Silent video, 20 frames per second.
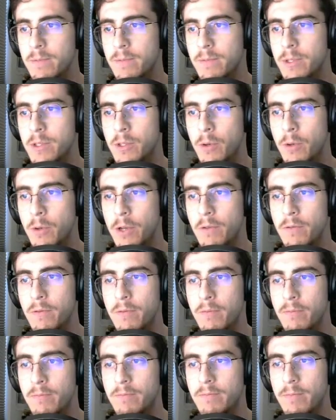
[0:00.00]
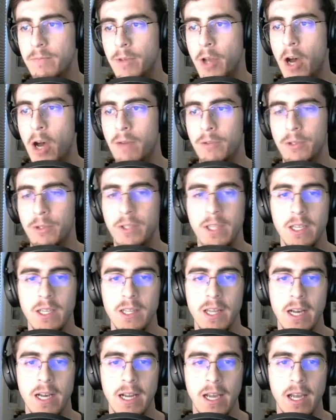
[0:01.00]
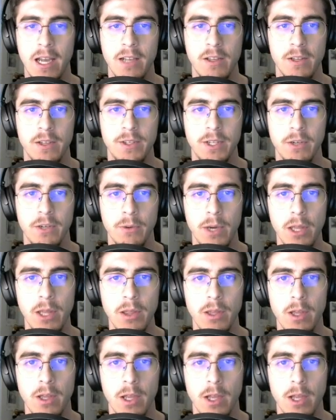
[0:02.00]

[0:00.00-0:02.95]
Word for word: sort of novelty that I had to deal with.